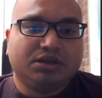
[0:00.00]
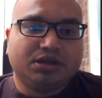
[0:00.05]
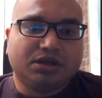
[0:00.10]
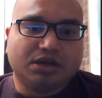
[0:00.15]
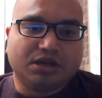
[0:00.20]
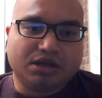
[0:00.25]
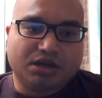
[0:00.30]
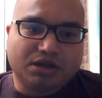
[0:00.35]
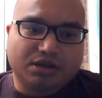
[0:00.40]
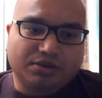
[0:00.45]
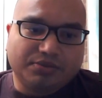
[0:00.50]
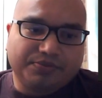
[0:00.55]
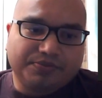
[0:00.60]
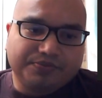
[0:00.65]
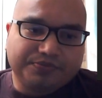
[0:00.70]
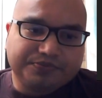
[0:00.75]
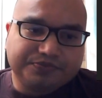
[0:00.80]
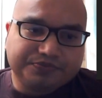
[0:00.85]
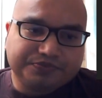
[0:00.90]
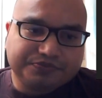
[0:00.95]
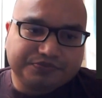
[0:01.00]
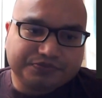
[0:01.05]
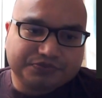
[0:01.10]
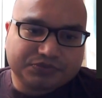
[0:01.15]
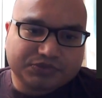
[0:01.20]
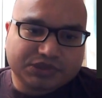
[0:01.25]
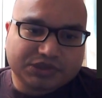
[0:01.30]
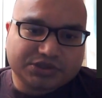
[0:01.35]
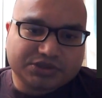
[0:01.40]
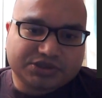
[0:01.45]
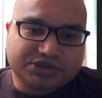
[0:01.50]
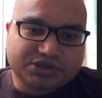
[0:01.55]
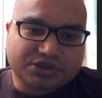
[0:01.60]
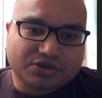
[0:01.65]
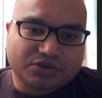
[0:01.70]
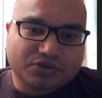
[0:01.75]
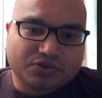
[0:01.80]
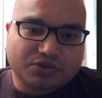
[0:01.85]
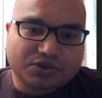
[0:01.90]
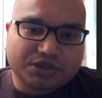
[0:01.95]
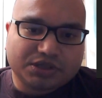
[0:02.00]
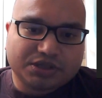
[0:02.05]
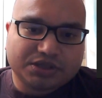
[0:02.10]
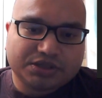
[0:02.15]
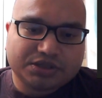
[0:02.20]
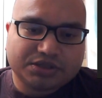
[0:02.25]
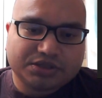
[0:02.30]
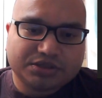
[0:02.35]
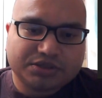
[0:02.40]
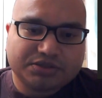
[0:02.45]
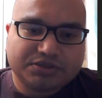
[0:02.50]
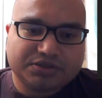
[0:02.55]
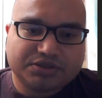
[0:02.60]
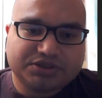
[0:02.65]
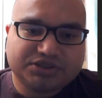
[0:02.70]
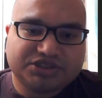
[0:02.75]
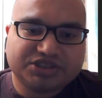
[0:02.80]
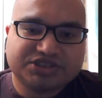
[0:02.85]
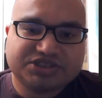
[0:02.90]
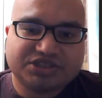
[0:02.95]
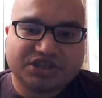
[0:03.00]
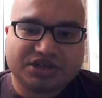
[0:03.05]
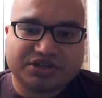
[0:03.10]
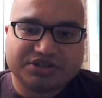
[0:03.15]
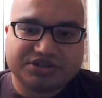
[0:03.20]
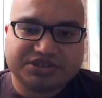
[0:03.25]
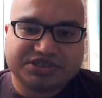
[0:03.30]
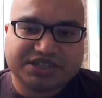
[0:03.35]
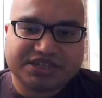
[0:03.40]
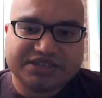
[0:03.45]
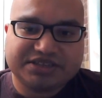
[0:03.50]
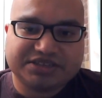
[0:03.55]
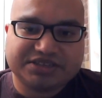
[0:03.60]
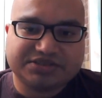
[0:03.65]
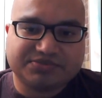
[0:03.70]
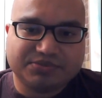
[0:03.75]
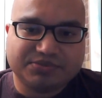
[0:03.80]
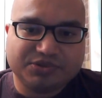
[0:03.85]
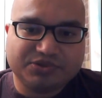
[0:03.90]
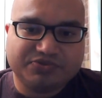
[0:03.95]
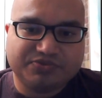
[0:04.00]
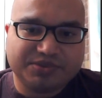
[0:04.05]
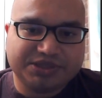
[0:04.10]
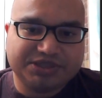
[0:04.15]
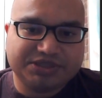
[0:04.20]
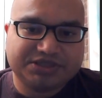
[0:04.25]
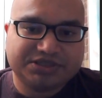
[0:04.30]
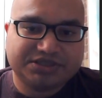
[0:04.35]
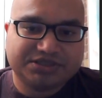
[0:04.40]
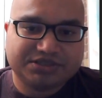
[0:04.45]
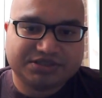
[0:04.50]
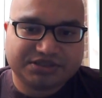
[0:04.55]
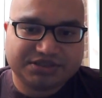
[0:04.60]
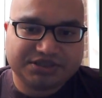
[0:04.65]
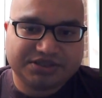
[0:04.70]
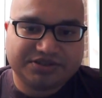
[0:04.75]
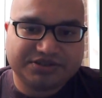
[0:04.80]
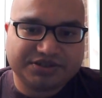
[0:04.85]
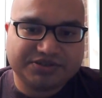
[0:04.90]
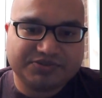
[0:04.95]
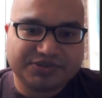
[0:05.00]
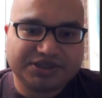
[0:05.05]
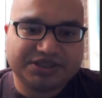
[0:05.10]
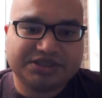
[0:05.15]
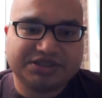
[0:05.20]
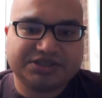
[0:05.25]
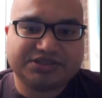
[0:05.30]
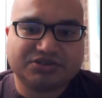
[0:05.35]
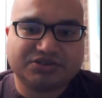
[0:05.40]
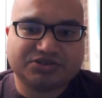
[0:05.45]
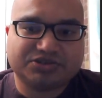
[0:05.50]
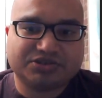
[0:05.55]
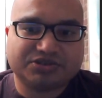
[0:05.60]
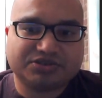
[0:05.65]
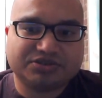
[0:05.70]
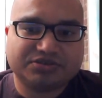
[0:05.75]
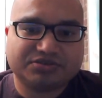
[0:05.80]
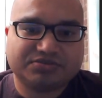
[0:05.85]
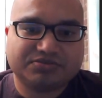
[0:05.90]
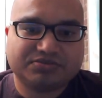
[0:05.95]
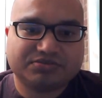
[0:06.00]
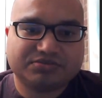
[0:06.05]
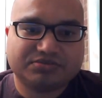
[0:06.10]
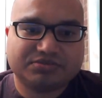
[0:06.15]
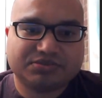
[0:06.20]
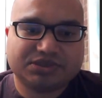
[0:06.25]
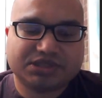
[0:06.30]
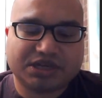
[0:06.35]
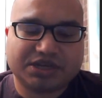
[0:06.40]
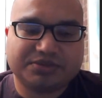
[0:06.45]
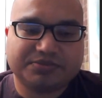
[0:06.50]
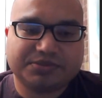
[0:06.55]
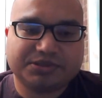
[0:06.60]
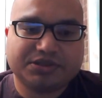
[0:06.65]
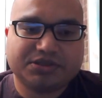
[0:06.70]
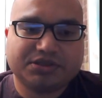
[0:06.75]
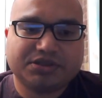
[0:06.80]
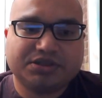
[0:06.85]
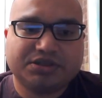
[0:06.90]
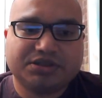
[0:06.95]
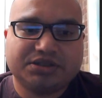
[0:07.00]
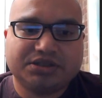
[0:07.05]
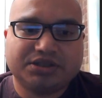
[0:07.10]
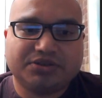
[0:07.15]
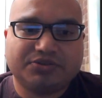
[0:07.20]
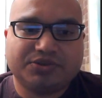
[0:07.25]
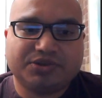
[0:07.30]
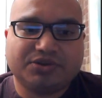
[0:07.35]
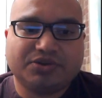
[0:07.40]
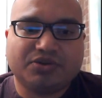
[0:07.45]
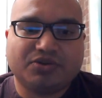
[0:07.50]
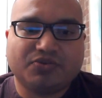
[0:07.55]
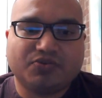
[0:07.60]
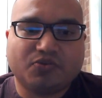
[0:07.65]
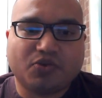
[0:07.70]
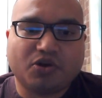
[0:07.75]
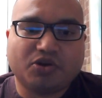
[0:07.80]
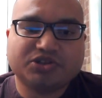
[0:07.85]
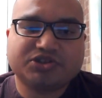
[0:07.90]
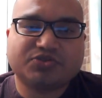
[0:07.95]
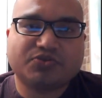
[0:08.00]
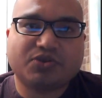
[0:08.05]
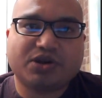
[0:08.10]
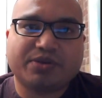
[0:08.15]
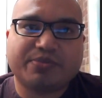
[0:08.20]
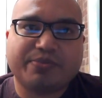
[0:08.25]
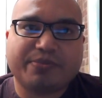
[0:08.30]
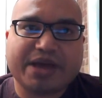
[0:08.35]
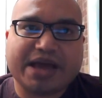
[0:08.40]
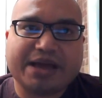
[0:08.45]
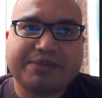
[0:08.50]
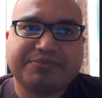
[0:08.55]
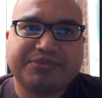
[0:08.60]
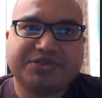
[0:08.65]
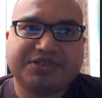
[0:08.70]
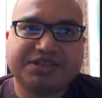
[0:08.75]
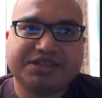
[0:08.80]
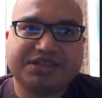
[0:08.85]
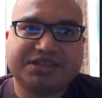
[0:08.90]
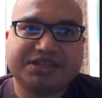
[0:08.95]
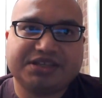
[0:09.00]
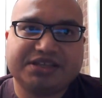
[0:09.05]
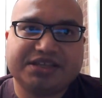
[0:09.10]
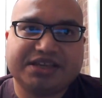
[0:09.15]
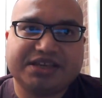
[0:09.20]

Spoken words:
Um, so, just to understand this movement, within the social type, we also want to map the